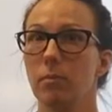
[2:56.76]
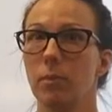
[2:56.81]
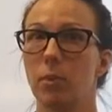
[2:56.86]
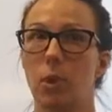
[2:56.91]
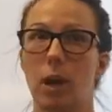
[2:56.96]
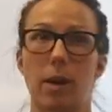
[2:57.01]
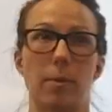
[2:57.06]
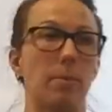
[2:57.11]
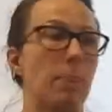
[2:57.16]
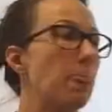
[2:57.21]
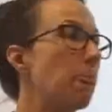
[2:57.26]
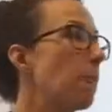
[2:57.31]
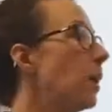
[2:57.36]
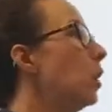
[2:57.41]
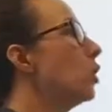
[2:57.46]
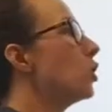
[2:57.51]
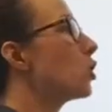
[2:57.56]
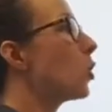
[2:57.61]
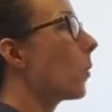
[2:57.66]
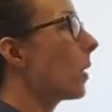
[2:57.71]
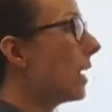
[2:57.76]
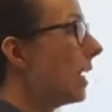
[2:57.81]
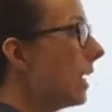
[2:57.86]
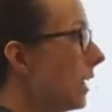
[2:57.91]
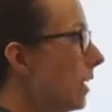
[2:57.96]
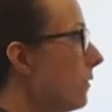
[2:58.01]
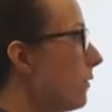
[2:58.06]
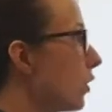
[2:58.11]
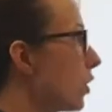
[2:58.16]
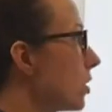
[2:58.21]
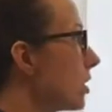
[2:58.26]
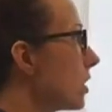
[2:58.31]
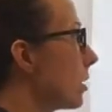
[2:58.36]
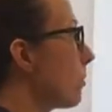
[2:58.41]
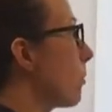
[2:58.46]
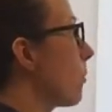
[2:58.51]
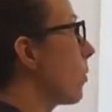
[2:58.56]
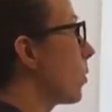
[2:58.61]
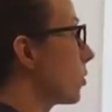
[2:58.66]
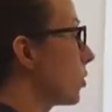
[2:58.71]
Okay, so inversely
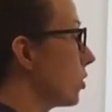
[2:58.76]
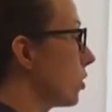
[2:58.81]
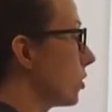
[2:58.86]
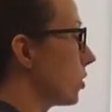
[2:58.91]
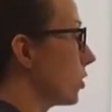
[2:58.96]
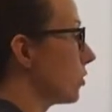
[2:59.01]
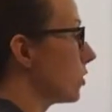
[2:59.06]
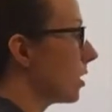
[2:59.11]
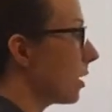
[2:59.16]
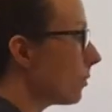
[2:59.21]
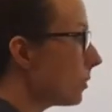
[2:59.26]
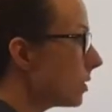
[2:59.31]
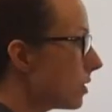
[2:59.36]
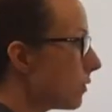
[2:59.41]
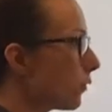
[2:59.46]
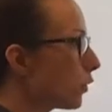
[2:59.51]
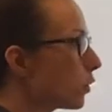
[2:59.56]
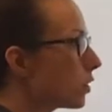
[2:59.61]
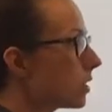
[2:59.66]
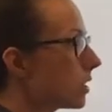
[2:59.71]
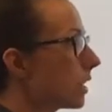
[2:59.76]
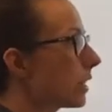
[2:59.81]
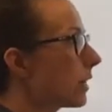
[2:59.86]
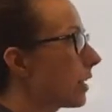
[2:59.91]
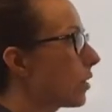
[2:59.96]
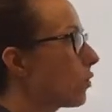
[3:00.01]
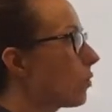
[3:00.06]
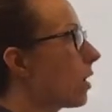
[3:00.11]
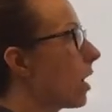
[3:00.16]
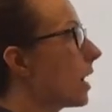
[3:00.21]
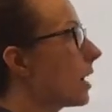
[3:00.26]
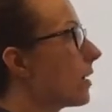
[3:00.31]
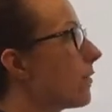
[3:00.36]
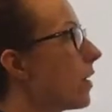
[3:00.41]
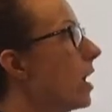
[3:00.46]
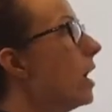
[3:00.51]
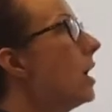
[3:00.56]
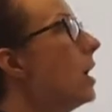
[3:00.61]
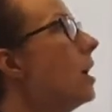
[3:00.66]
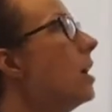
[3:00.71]
proportional to. So that was the first thing that you kind of
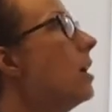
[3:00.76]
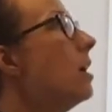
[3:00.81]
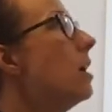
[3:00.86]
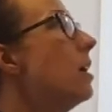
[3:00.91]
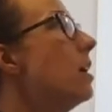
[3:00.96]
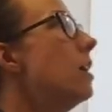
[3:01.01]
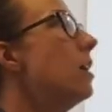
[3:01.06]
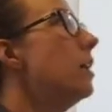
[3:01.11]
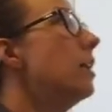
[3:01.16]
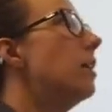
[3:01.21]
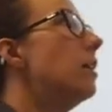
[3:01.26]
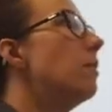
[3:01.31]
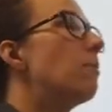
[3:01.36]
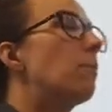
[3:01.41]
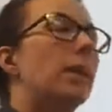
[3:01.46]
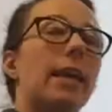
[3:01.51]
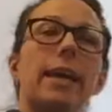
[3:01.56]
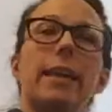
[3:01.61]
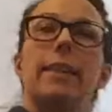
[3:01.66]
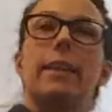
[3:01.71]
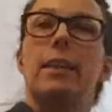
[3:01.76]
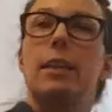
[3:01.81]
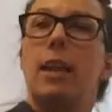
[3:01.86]
play the